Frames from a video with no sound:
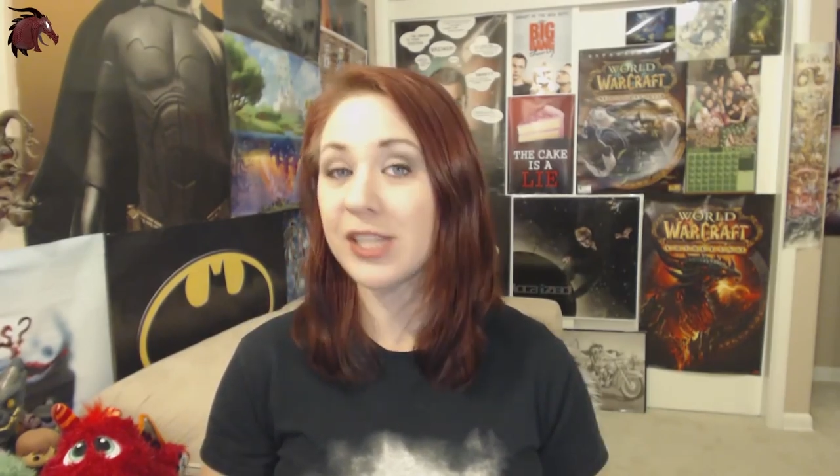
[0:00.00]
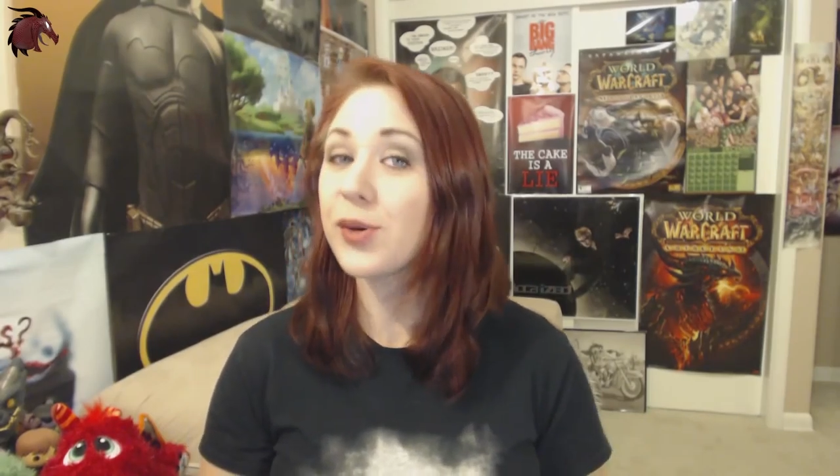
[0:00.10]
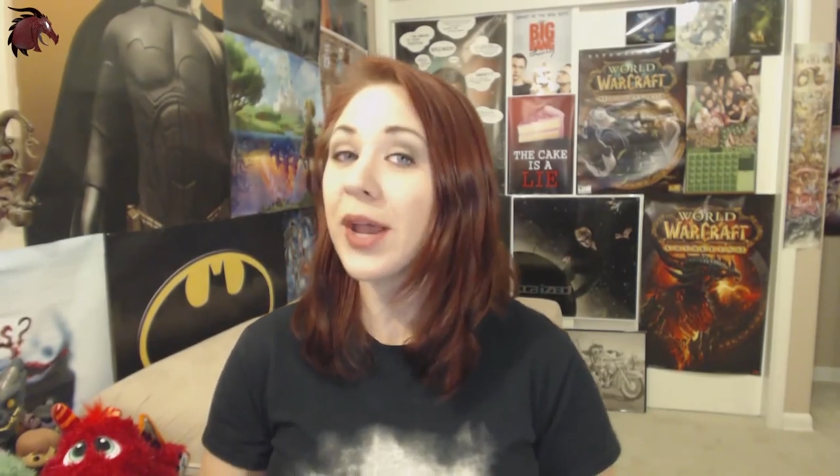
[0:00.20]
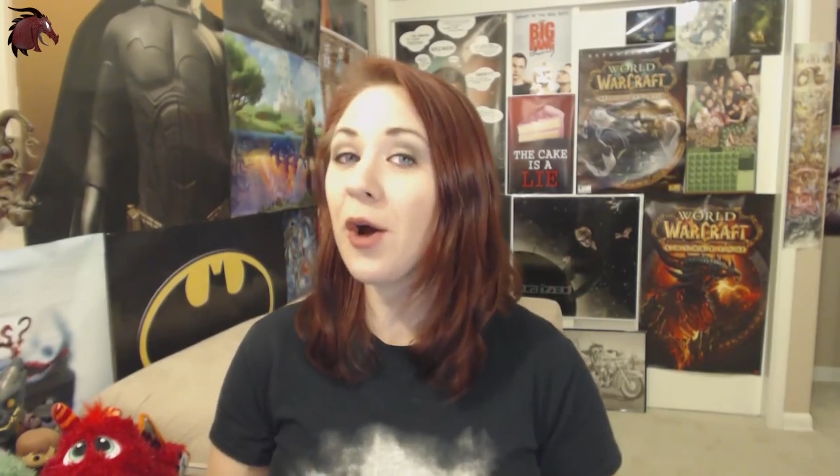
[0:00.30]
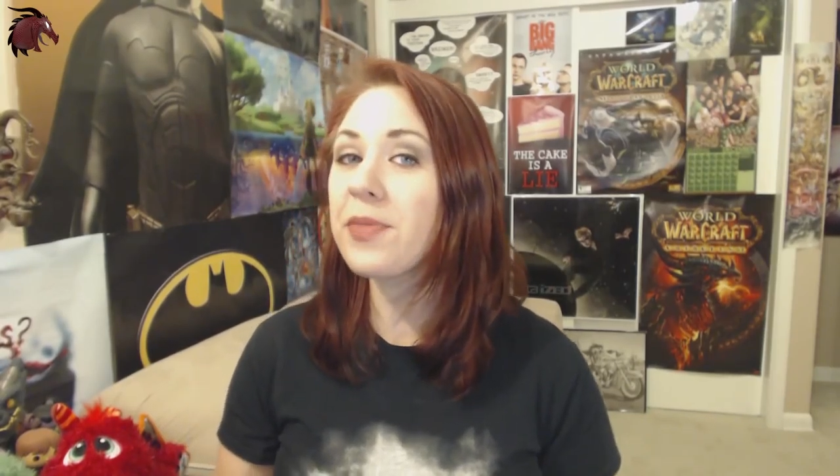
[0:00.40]
So
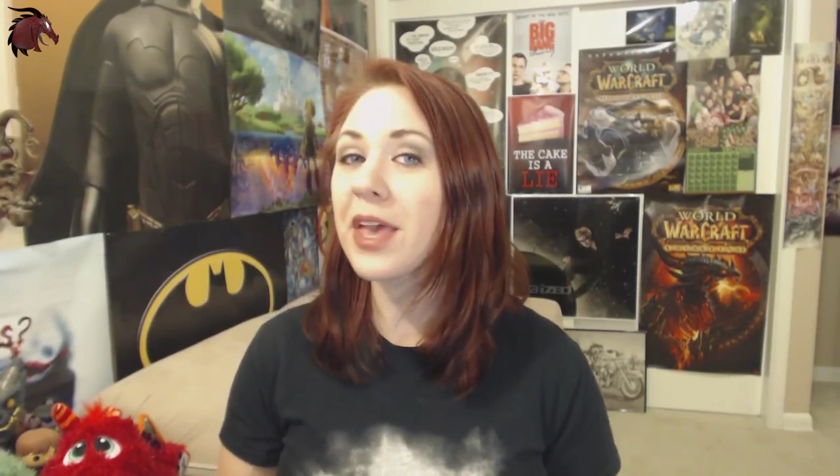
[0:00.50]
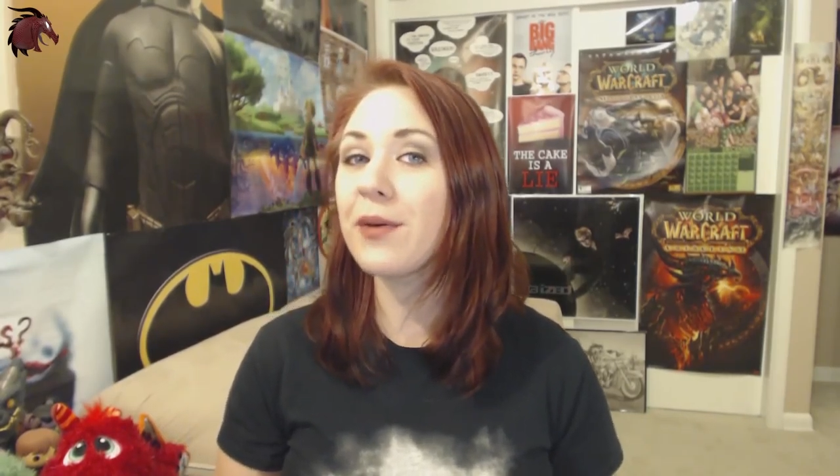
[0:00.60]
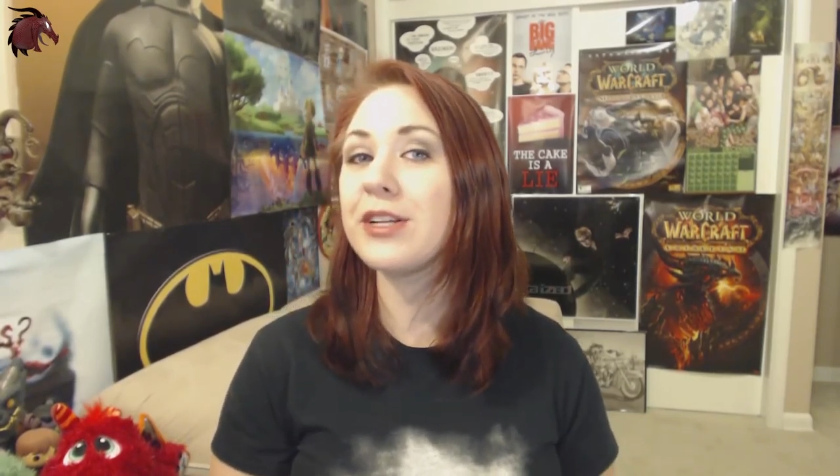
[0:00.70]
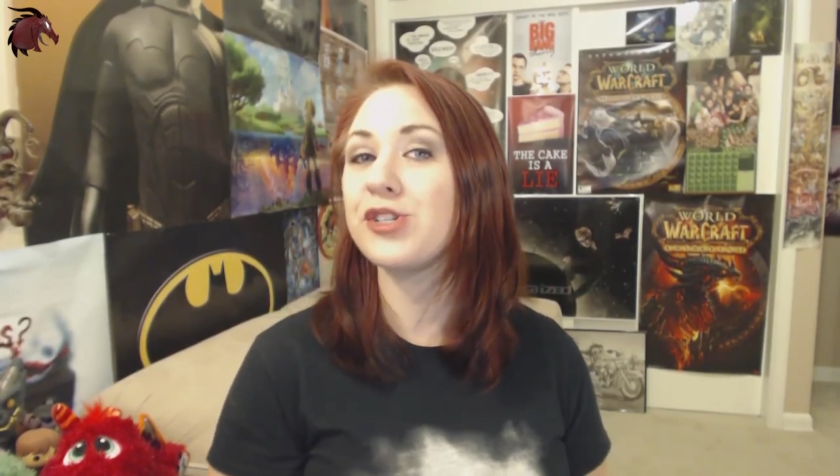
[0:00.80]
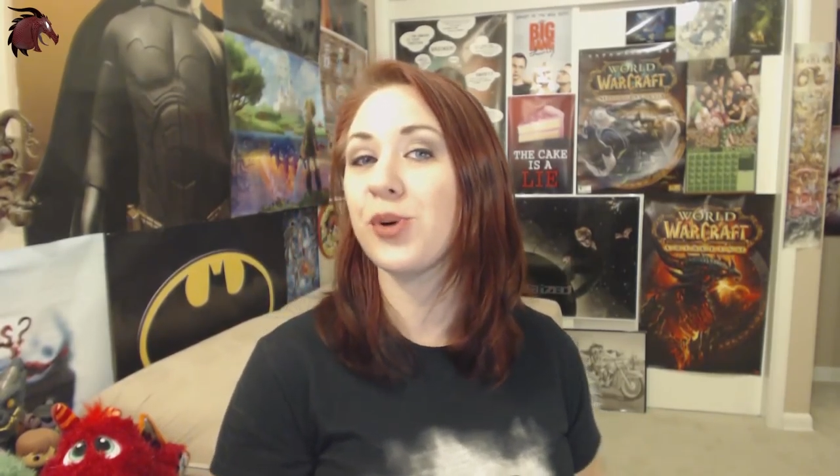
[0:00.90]
I hope that
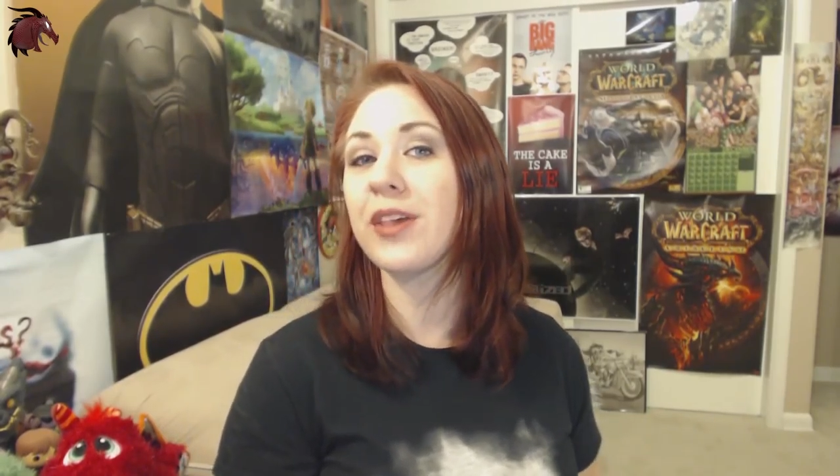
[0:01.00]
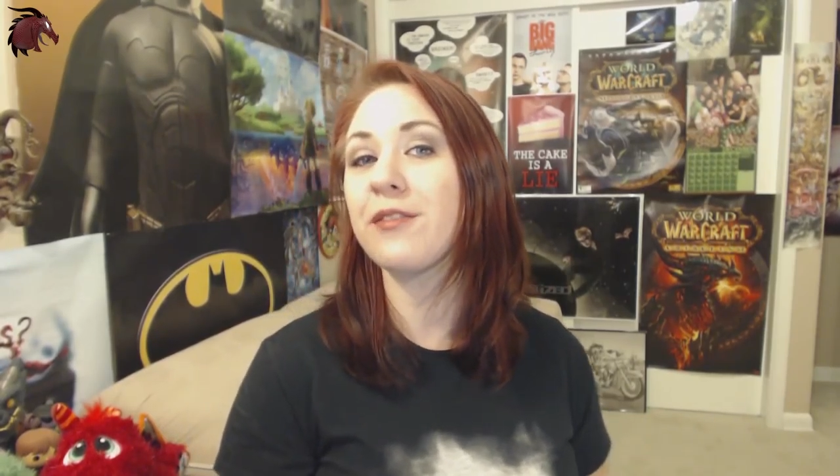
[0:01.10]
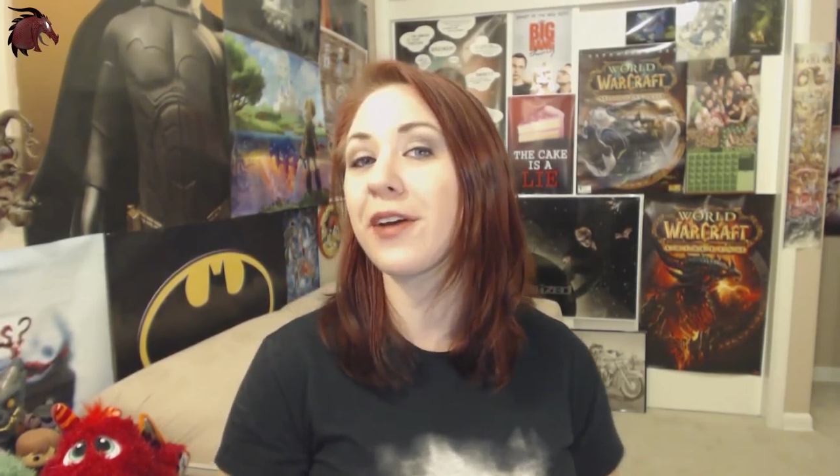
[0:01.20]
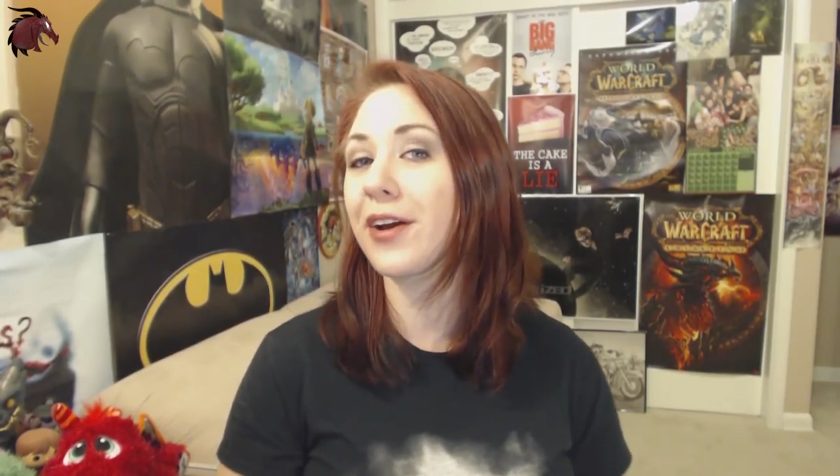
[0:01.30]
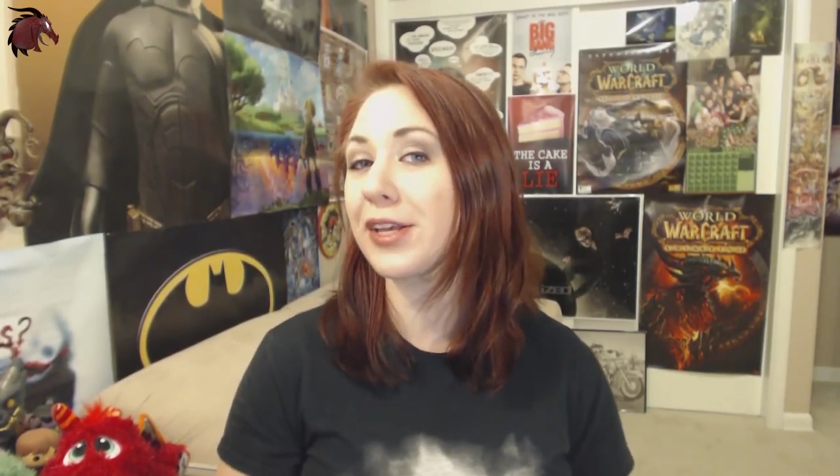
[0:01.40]
you enjoy
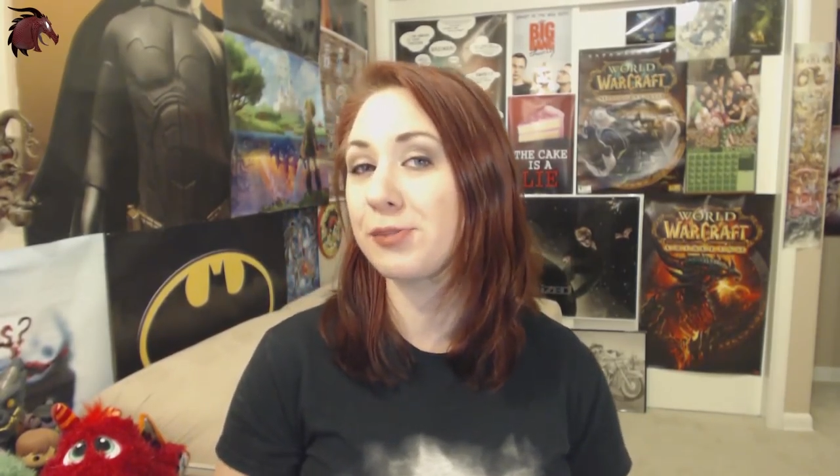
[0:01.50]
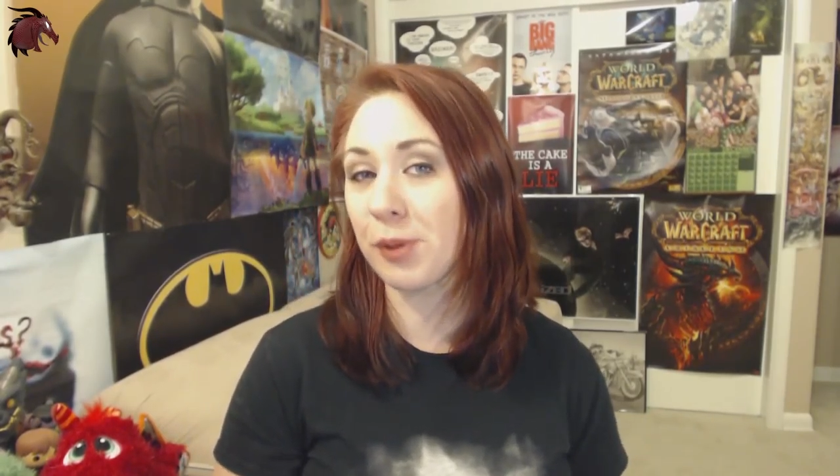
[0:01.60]
the various